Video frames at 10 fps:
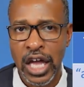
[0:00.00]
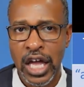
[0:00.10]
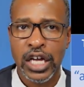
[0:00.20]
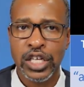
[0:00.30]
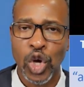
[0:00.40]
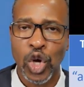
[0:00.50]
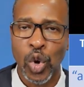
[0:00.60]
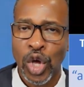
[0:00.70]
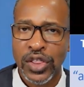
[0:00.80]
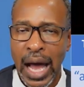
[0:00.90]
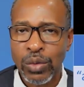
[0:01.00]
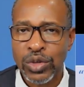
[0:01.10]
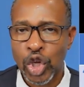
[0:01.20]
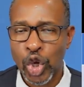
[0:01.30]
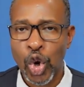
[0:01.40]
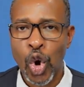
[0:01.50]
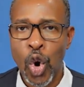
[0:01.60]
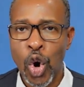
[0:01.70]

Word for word: And so that was the little horn.